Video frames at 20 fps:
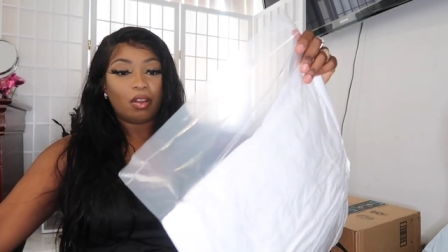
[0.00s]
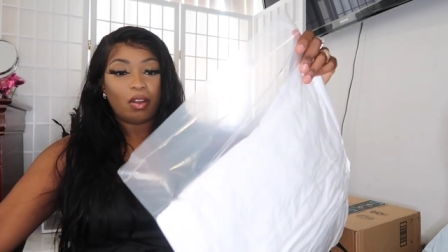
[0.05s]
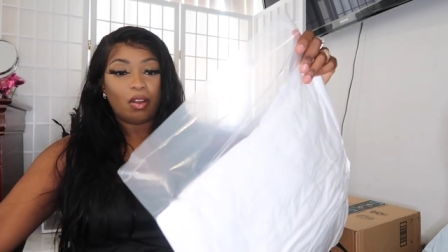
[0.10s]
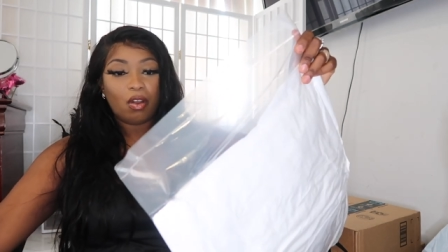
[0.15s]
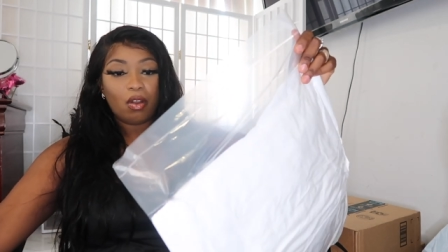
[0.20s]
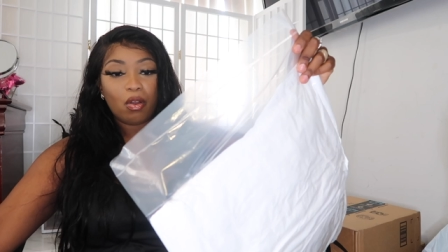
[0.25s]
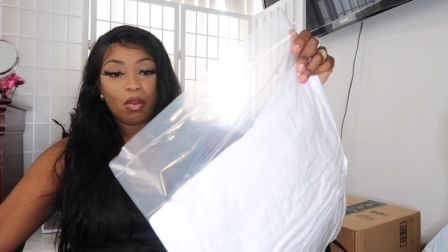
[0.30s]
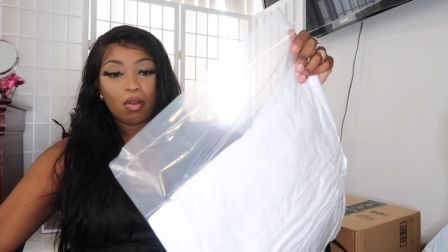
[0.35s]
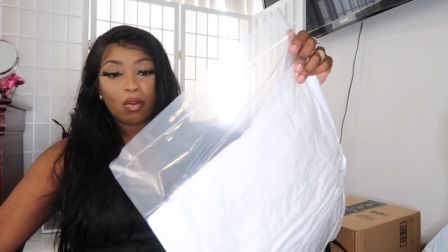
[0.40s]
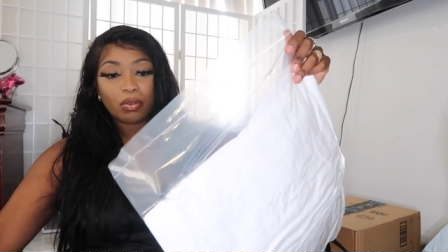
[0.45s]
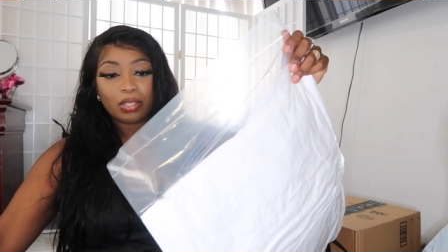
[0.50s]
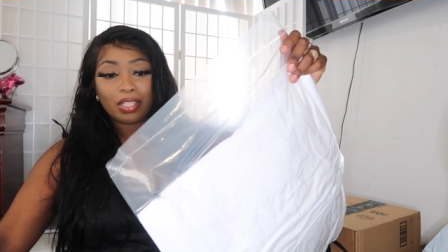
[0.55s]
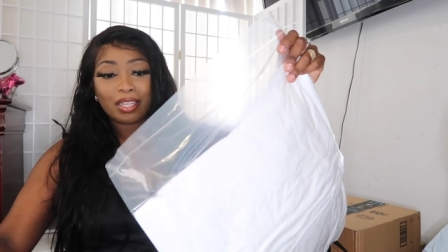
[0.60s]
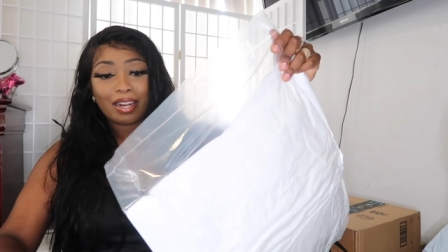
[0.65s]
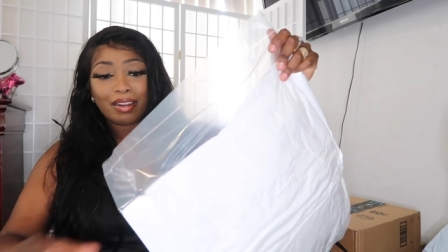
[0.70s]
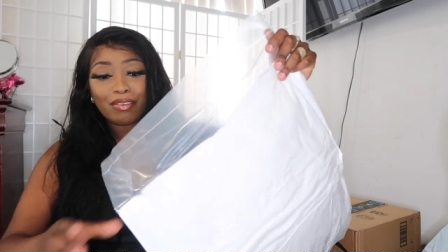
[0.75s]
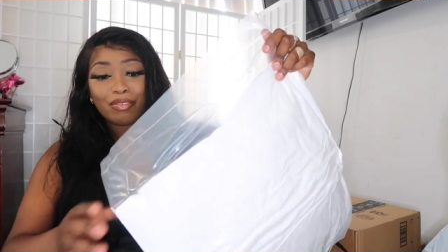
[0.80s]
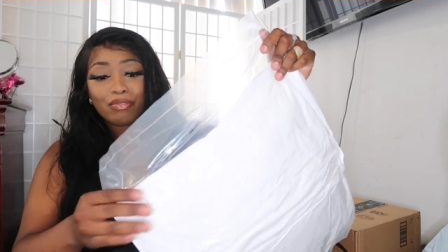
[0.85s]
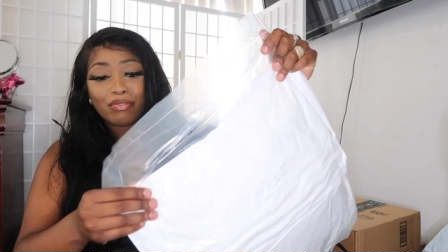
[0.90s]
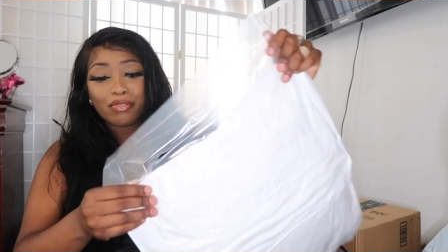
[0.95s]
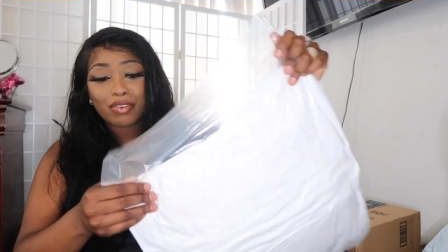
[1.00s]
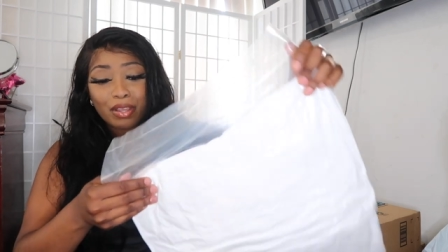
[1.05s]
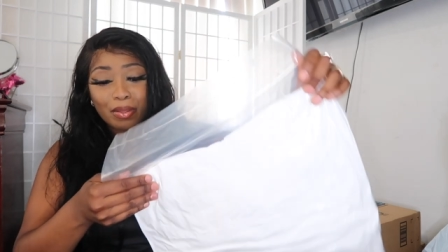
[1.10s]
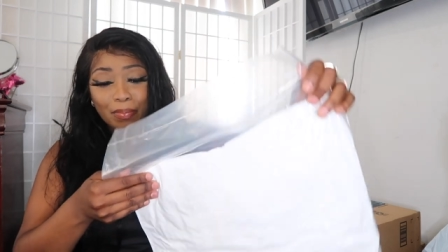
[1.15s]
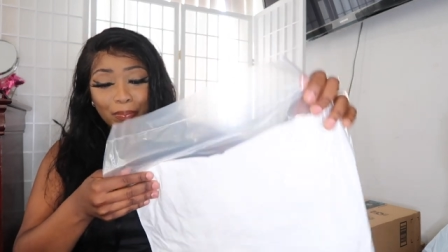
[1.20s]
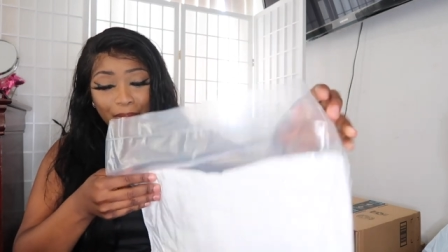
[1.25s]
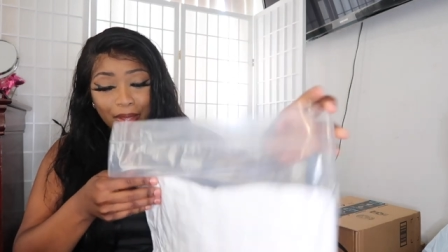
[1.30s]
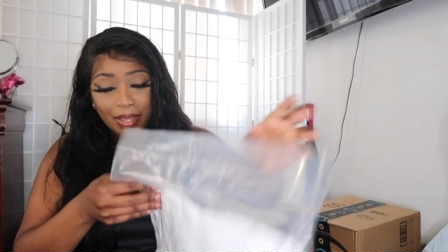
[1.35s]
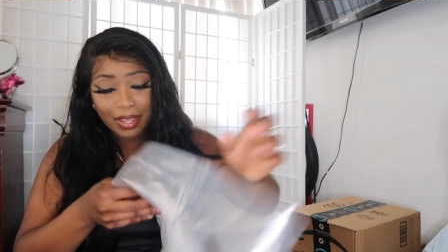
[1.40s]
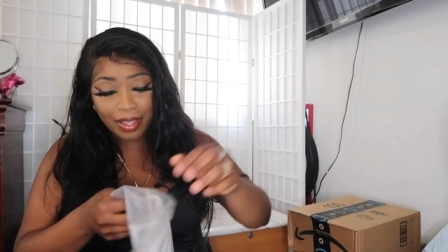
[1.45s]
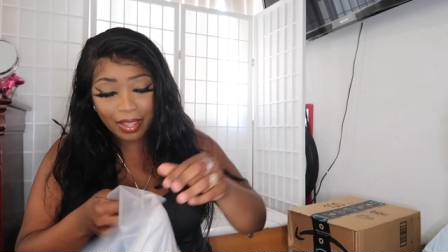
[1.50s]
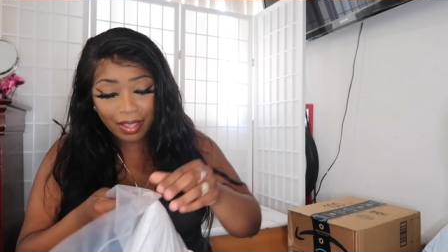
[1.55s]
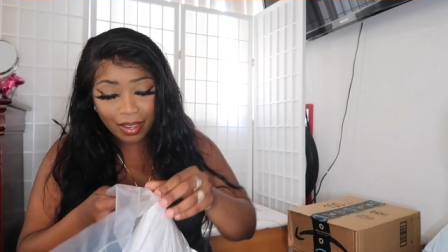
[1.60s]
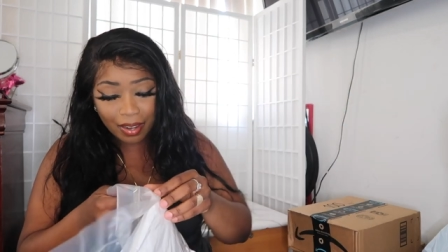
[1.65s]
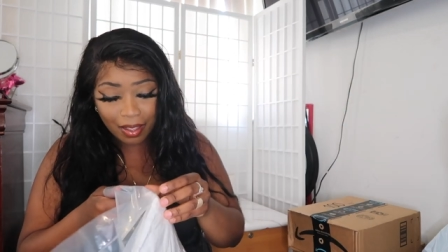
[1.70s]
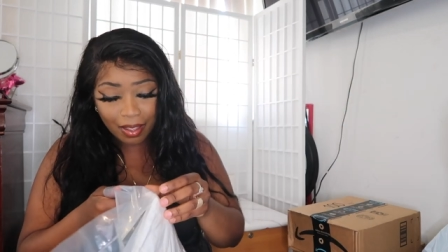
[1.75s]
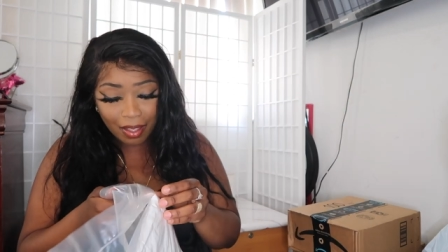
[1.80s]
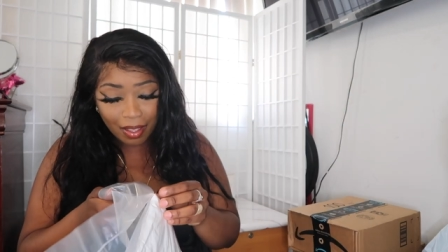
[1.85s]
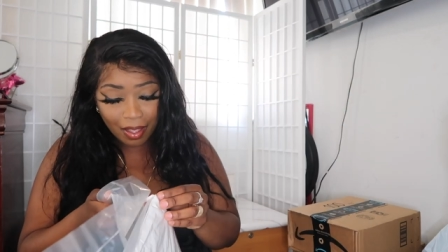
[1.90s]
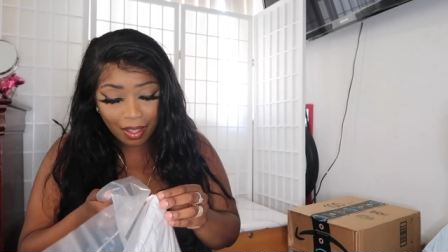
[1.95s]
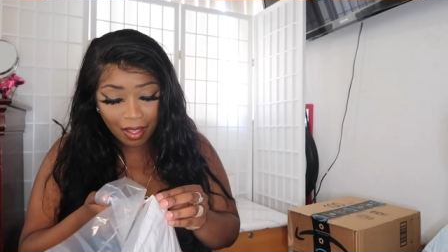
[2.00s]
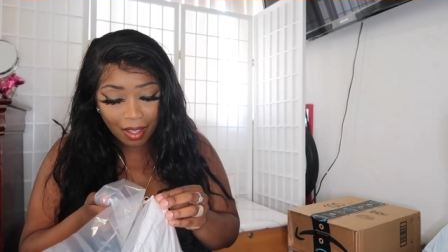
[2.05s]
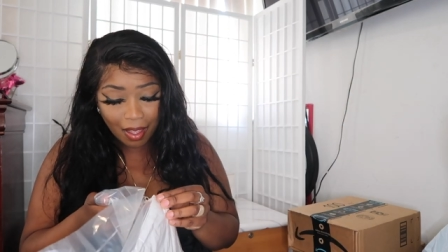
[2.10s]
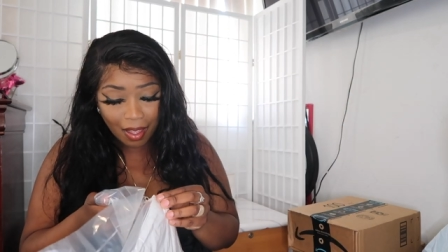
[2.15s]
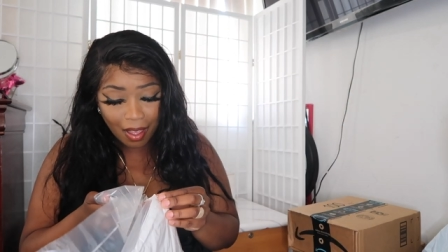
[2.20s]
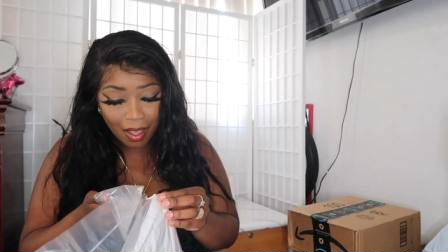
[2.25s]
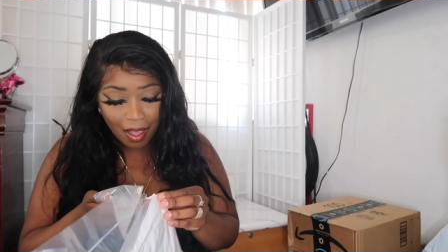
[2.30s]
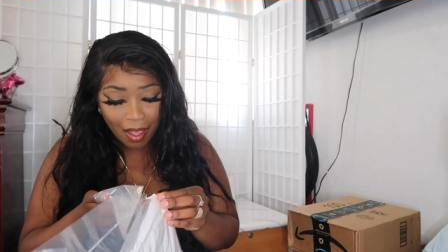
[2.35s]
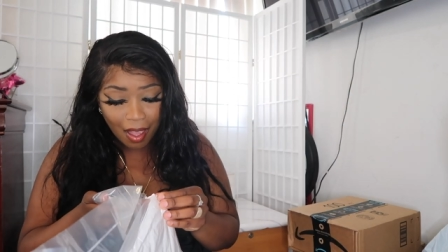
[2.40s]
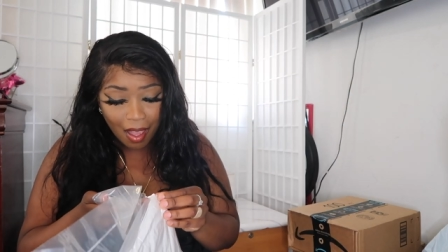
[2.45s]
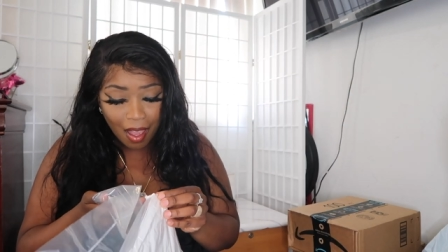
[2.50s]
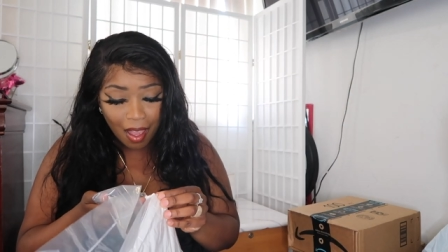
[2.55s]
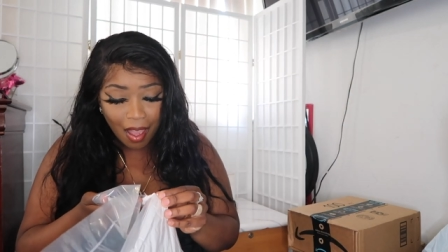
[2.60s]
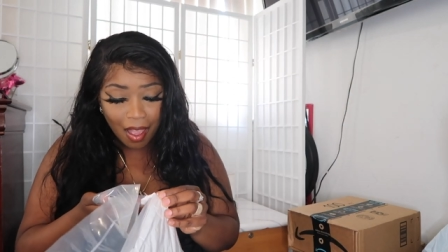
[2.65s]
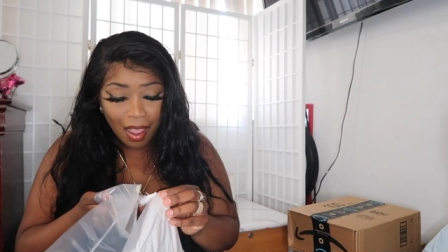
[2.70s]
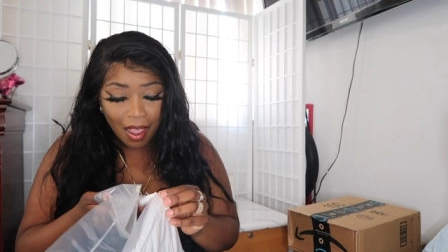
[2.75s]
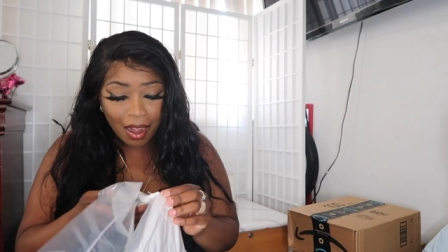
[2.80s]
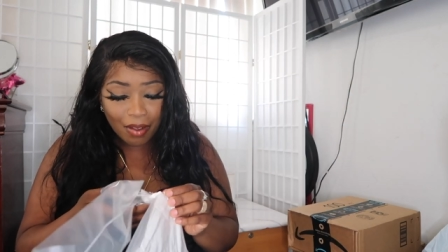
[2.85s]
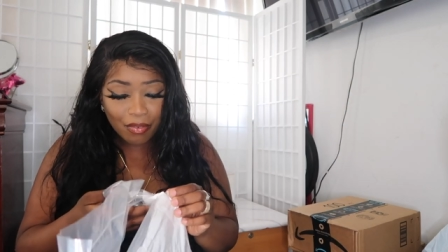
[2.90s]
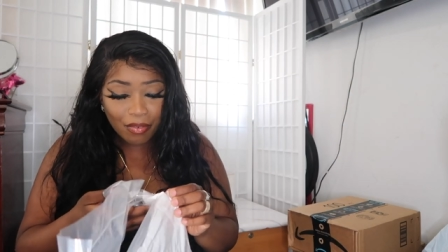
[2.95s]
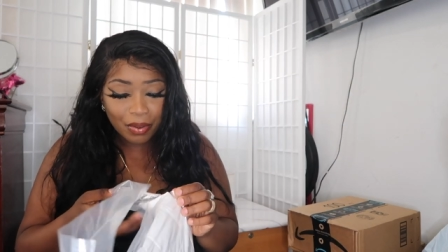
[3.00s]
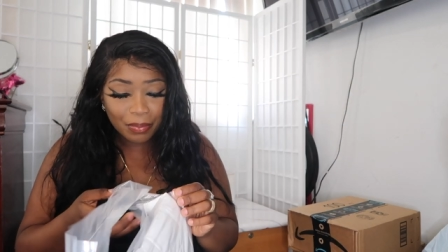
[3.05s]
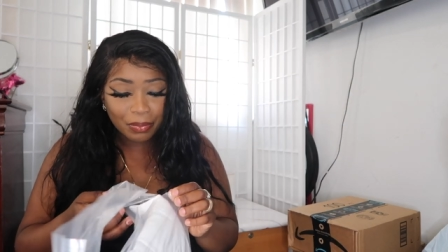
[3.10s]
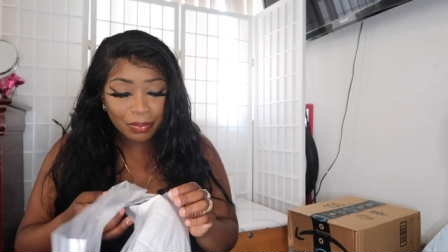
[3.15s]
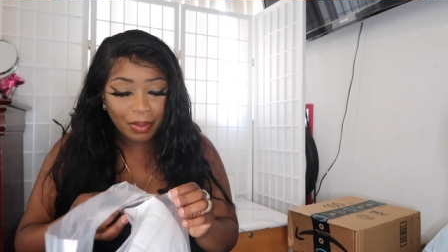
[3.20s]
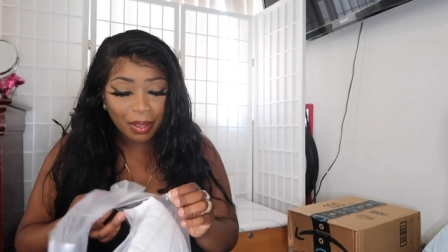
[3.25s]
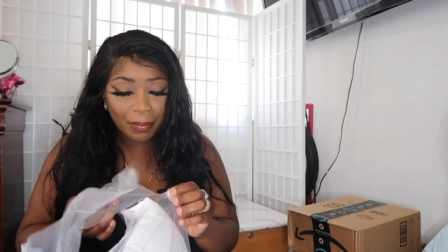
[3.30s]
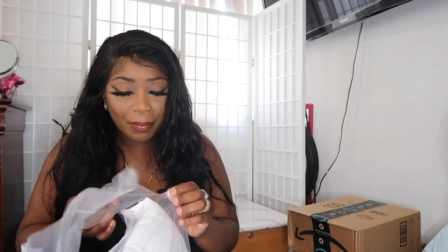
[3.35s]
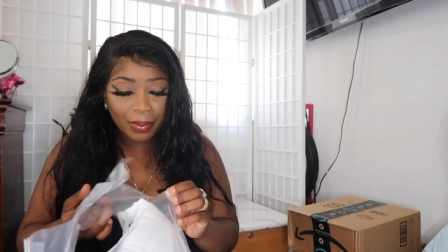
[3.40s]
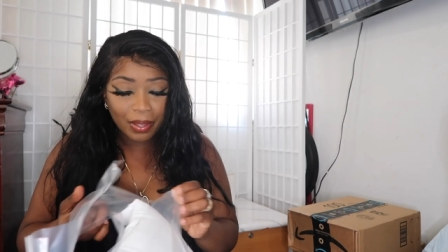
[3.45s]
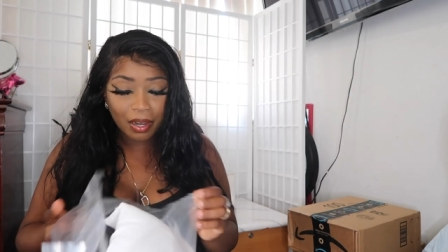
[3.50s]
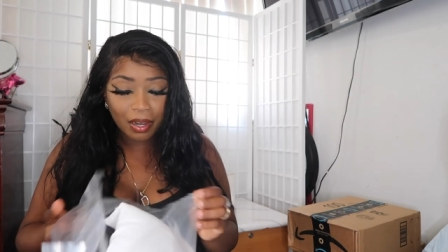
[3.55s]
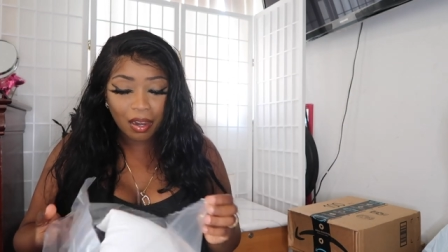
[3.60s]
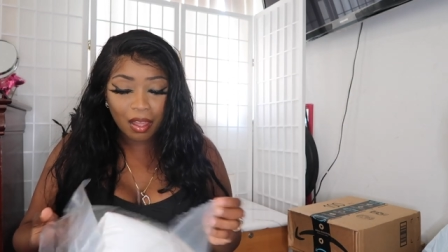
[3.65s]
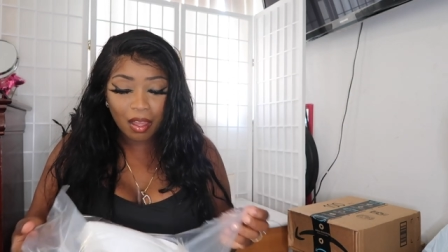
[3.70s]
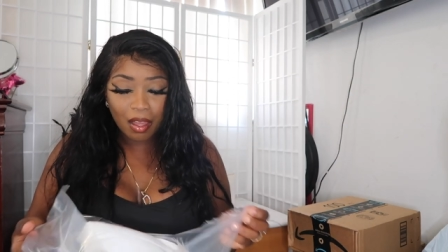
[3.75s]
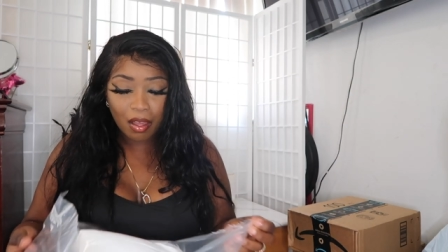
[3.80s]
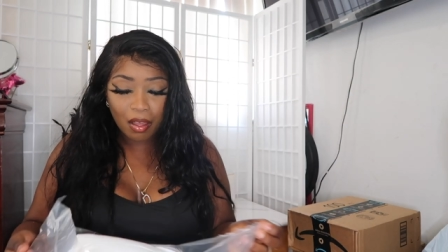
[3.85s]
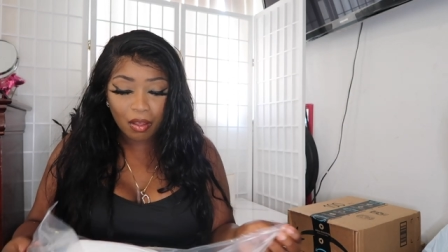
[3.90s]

Oh, did I rip it? I ripped my pillow.